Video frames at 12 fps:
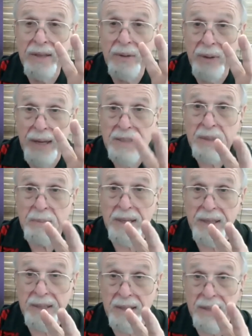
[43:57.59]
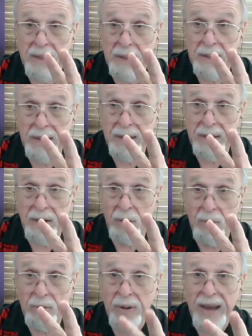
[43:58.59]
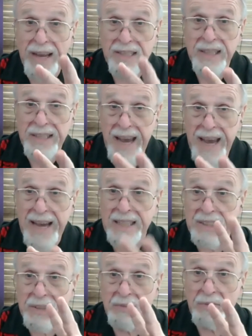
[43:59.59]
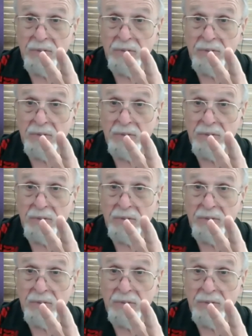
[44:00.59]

there has to be a, the owner has a task